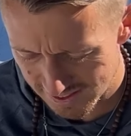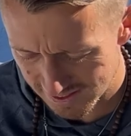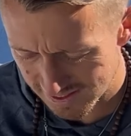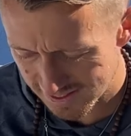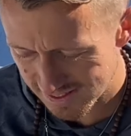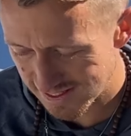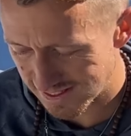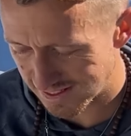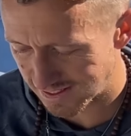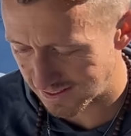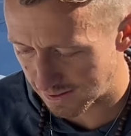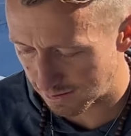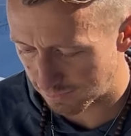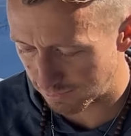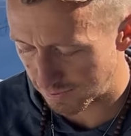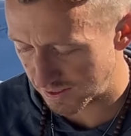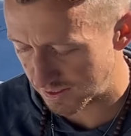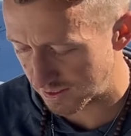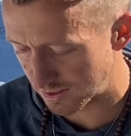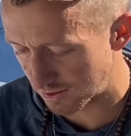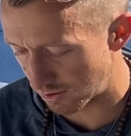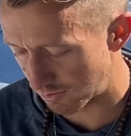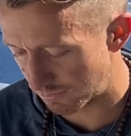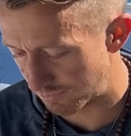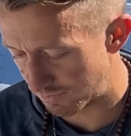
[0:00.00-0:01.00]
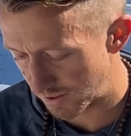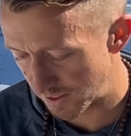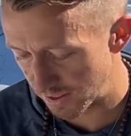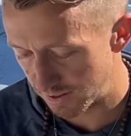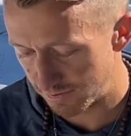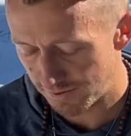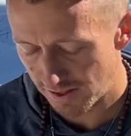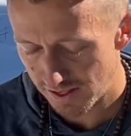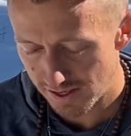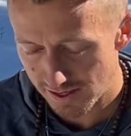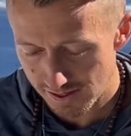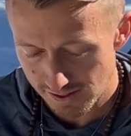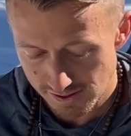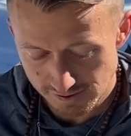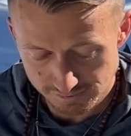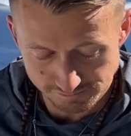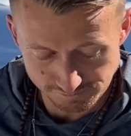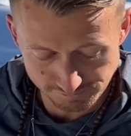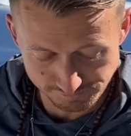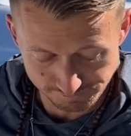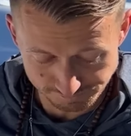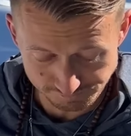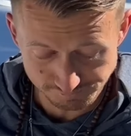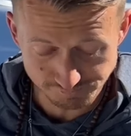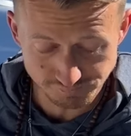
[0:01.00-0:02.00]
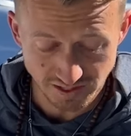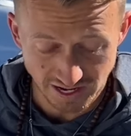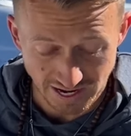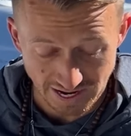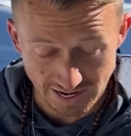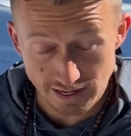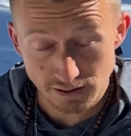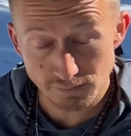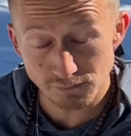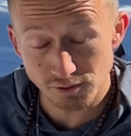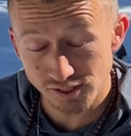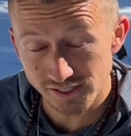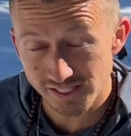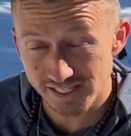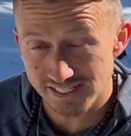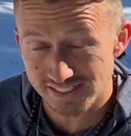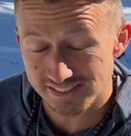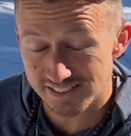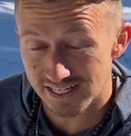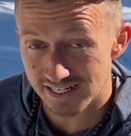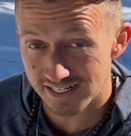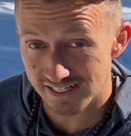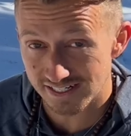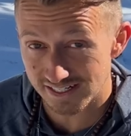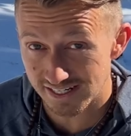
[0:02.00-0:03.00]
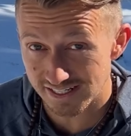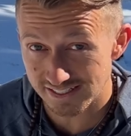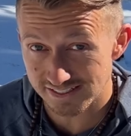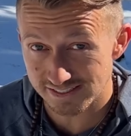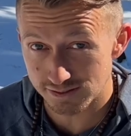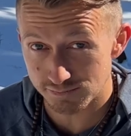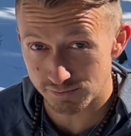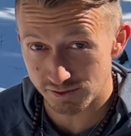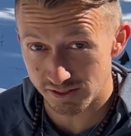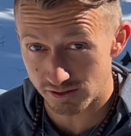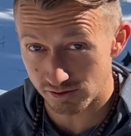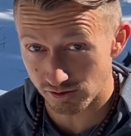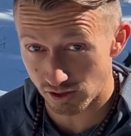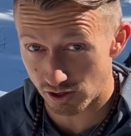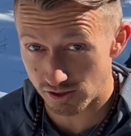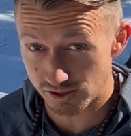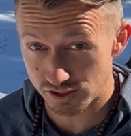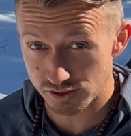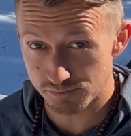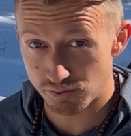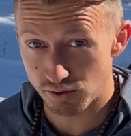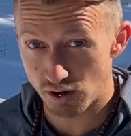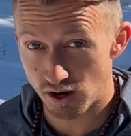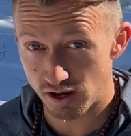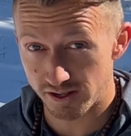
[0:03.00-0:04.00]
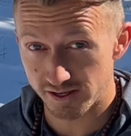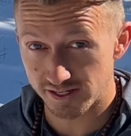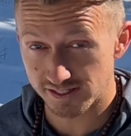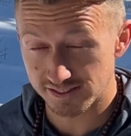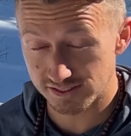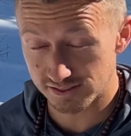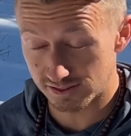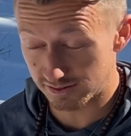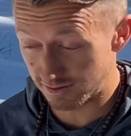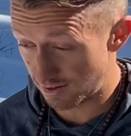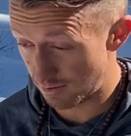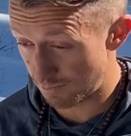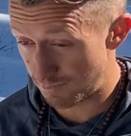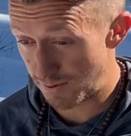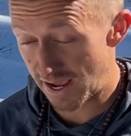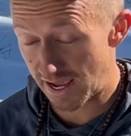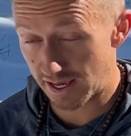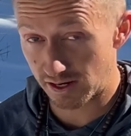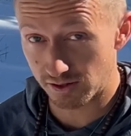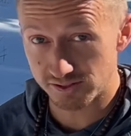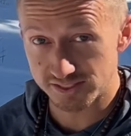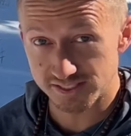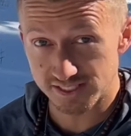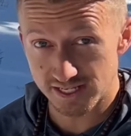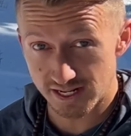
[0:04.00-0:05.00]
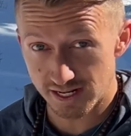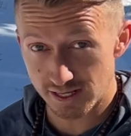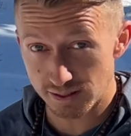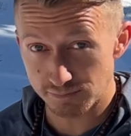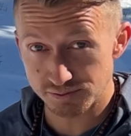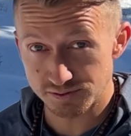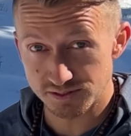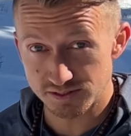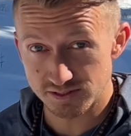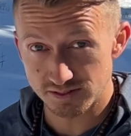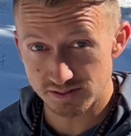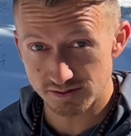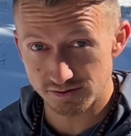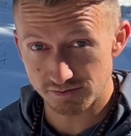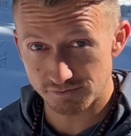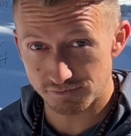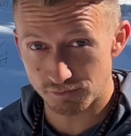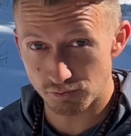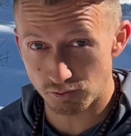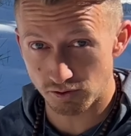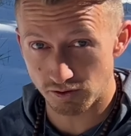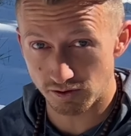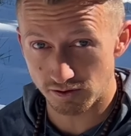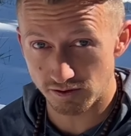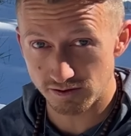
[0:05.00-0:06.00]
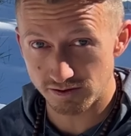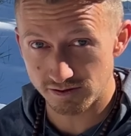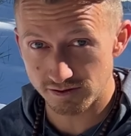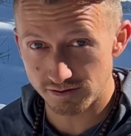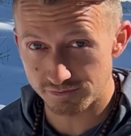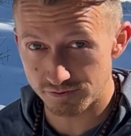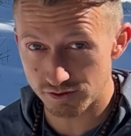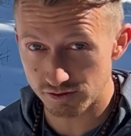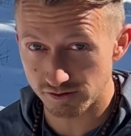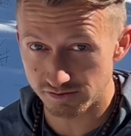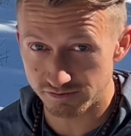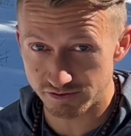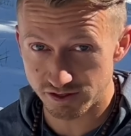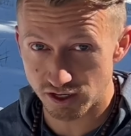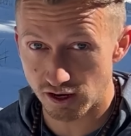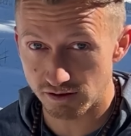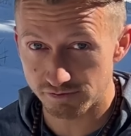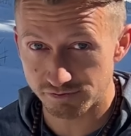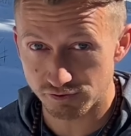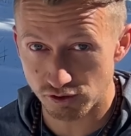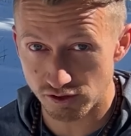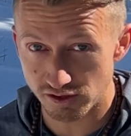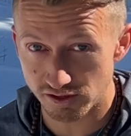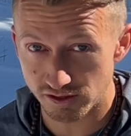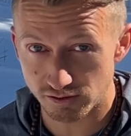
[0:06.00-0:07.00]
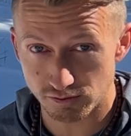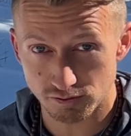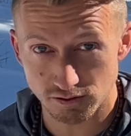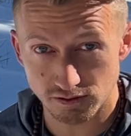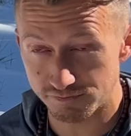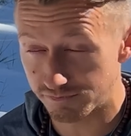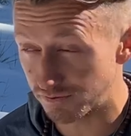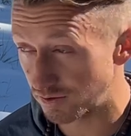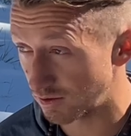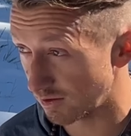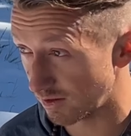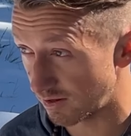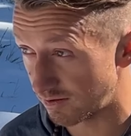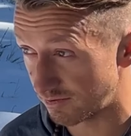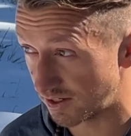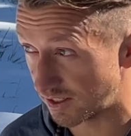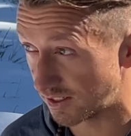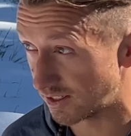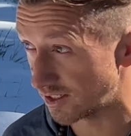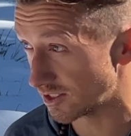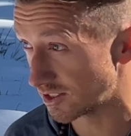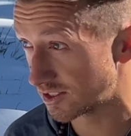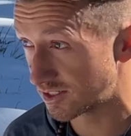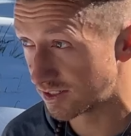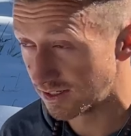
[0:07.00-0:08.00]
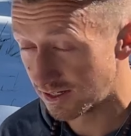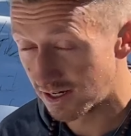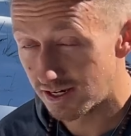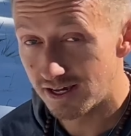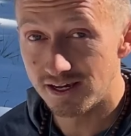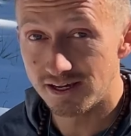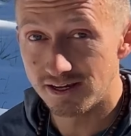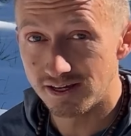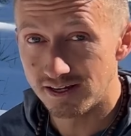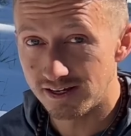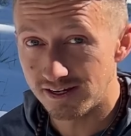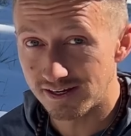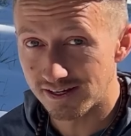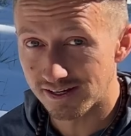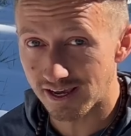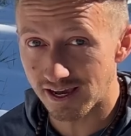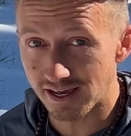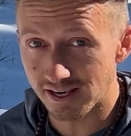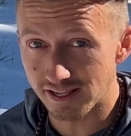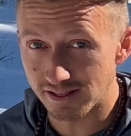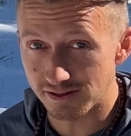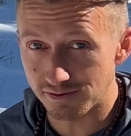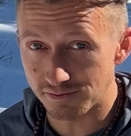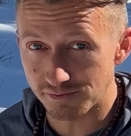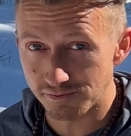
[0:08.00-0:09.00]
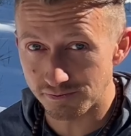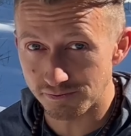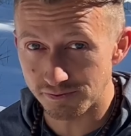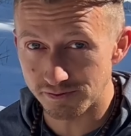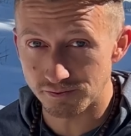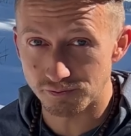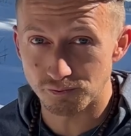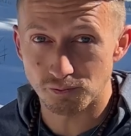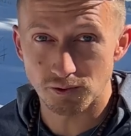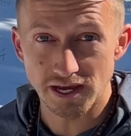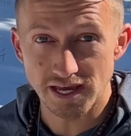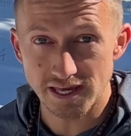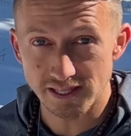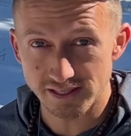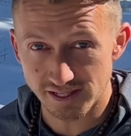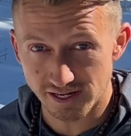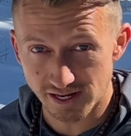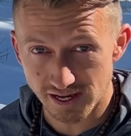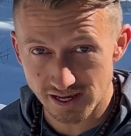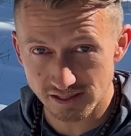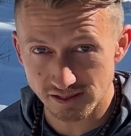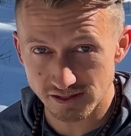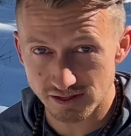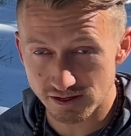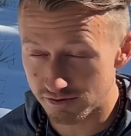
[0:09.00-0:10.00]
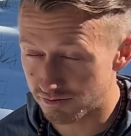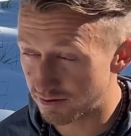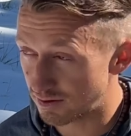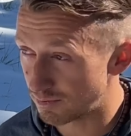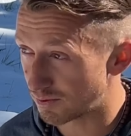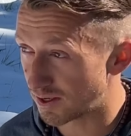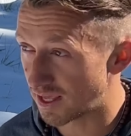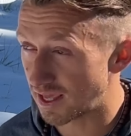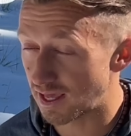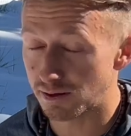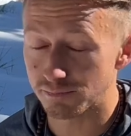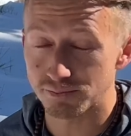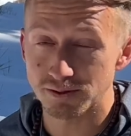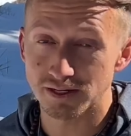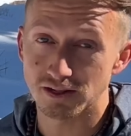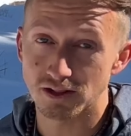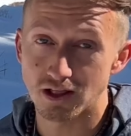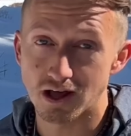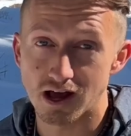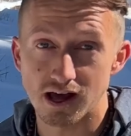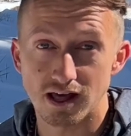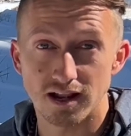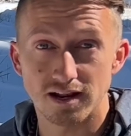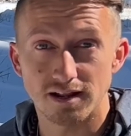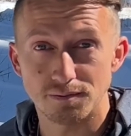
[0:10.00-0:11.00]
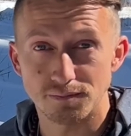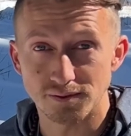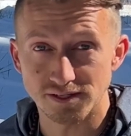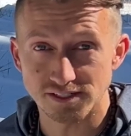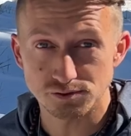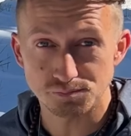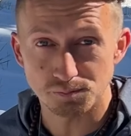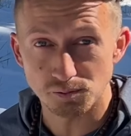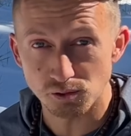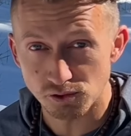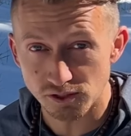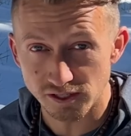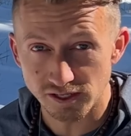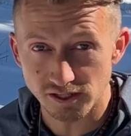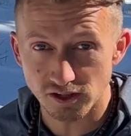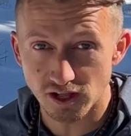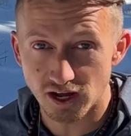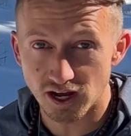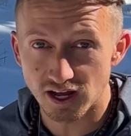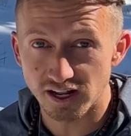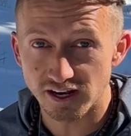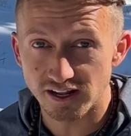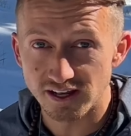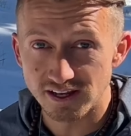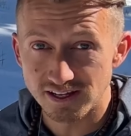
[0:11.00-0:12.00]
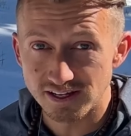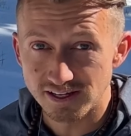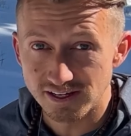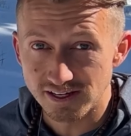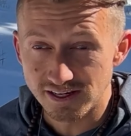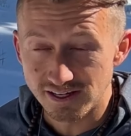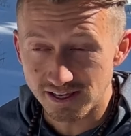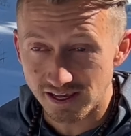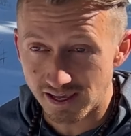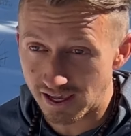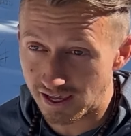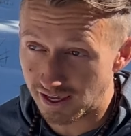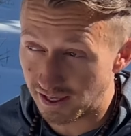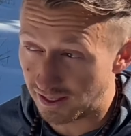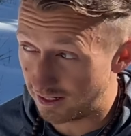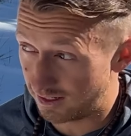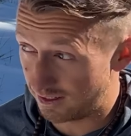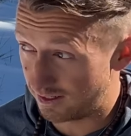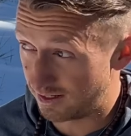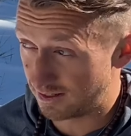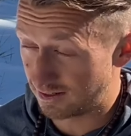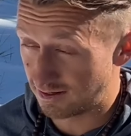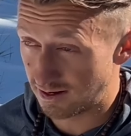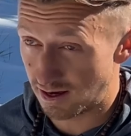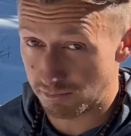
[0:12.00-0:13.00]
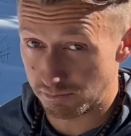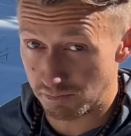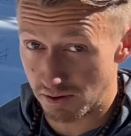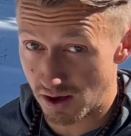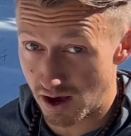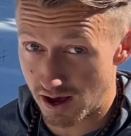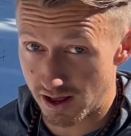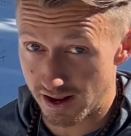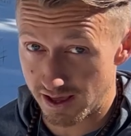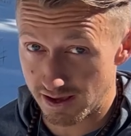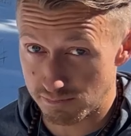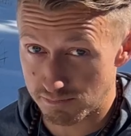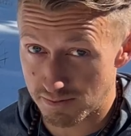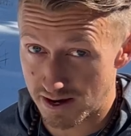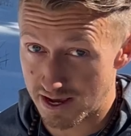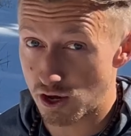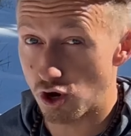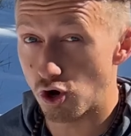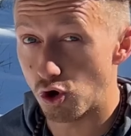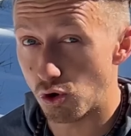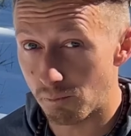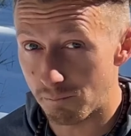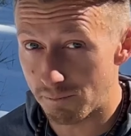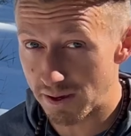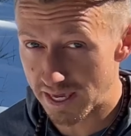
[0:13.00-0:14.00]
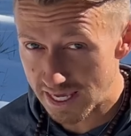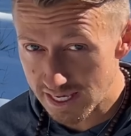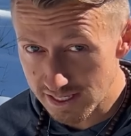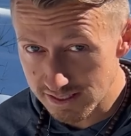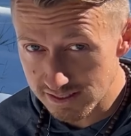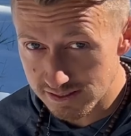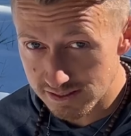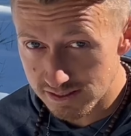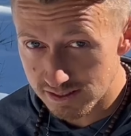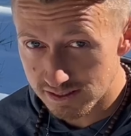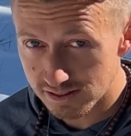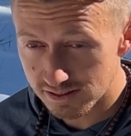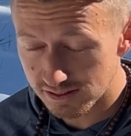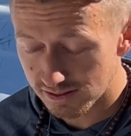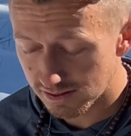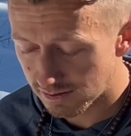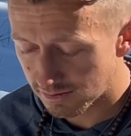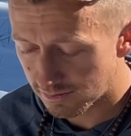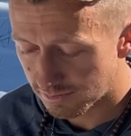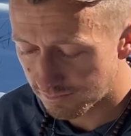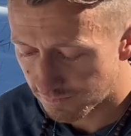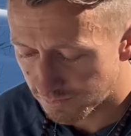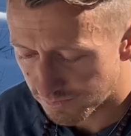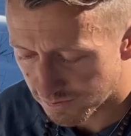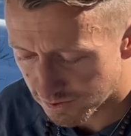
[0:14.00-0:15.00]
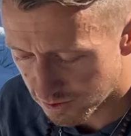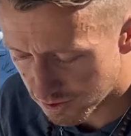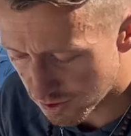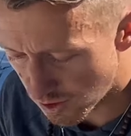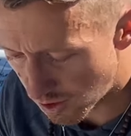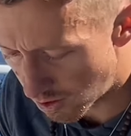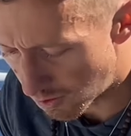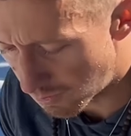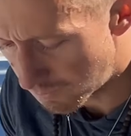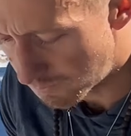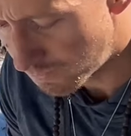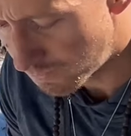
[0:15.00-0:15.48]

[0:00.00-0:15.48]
this is gonna be so fun. I am really excited to get some of their larger products, their panel setups for if you're living off grid or if you're living just kind of the way that I live. I'm camping a lot, I'm exploring a lot, and I'm not at my home base. So